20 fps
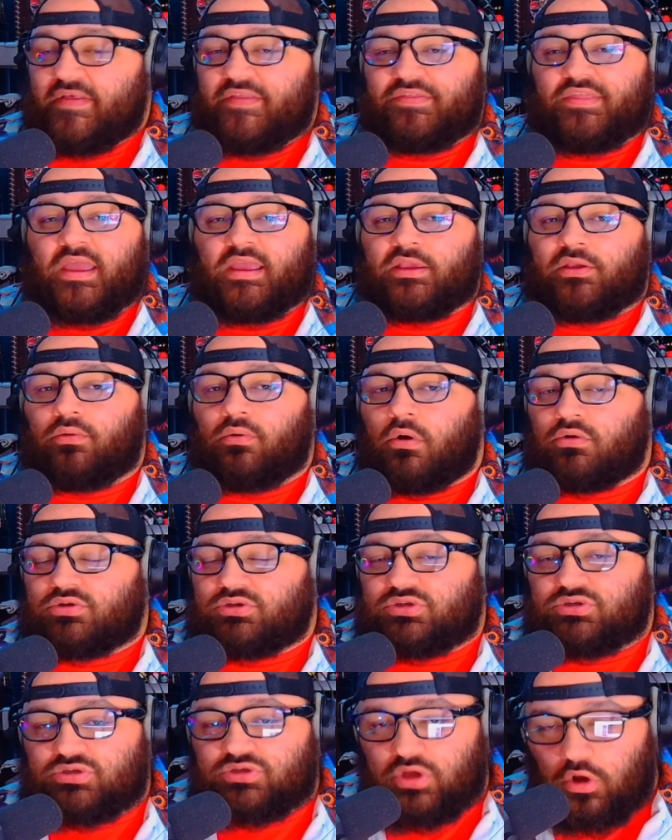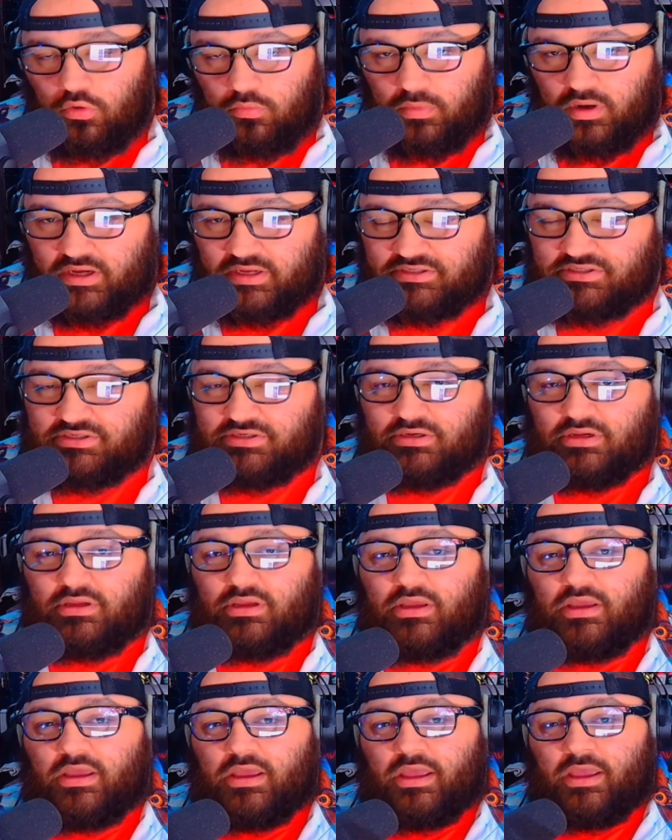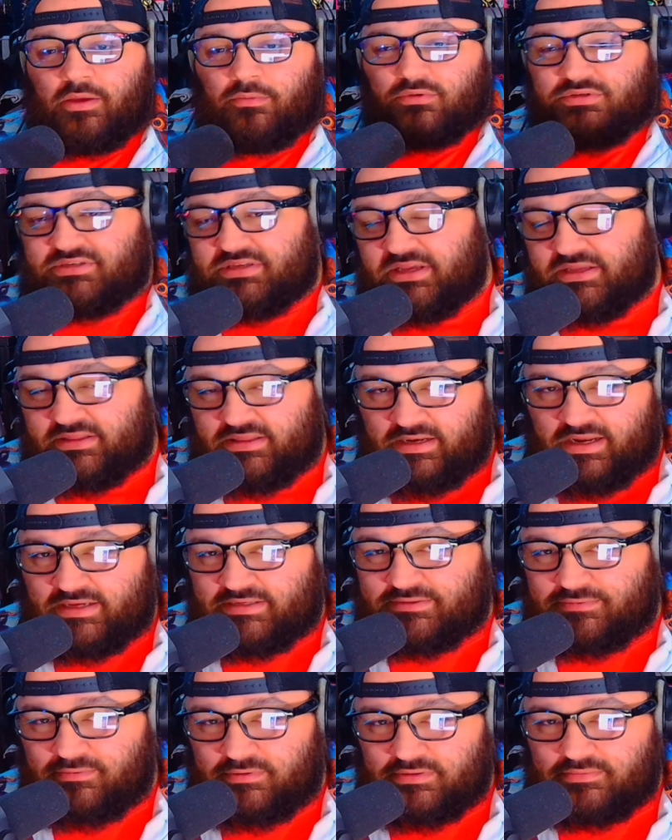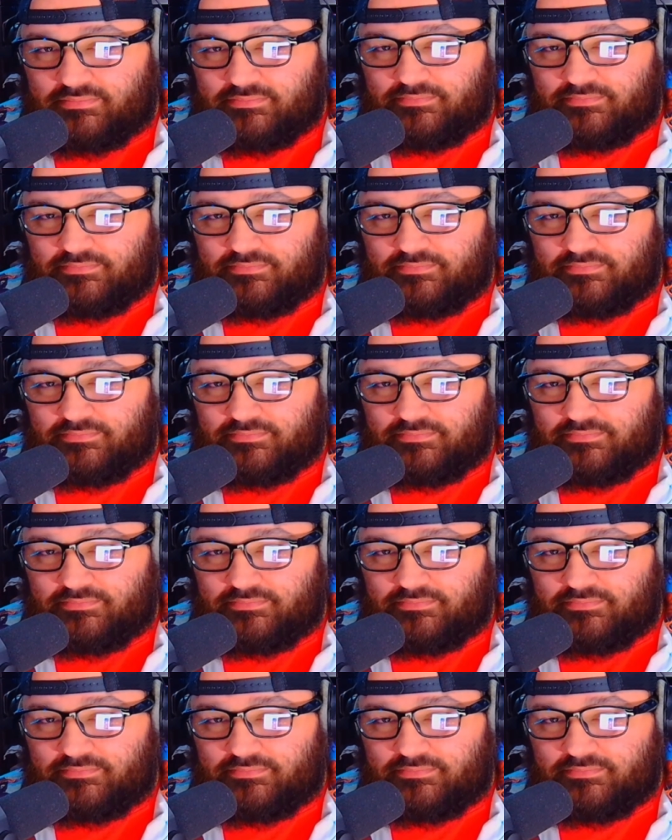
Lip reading: Thank you all so much, and we'll see you at the next one.